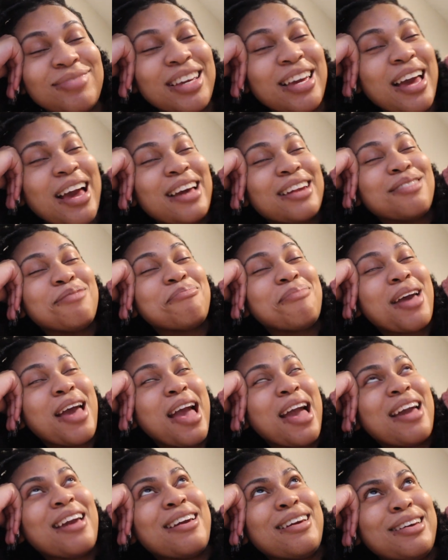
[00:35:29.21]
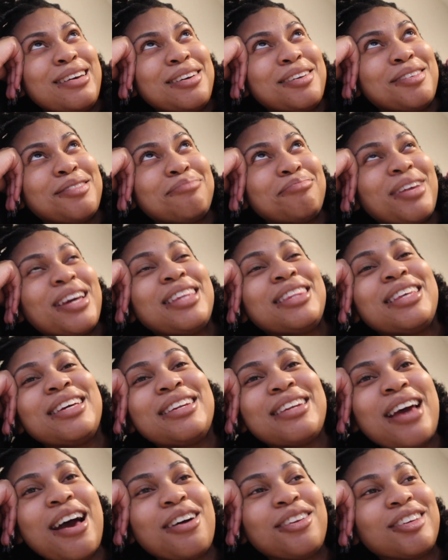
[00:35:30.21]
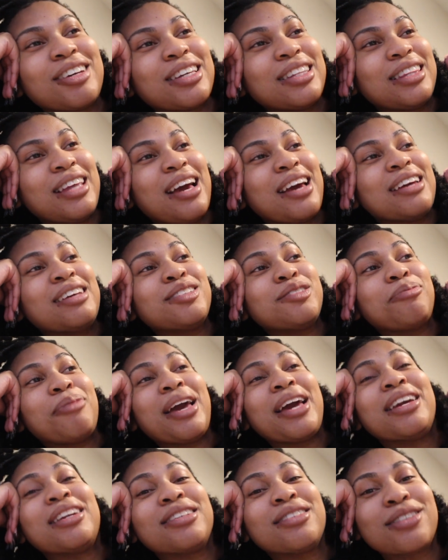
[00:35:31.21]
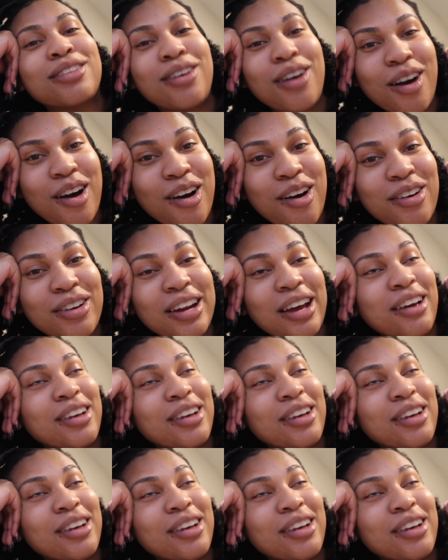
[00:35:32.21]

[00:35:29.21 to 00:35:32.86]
He had a man, and then now look at that, his man is gone.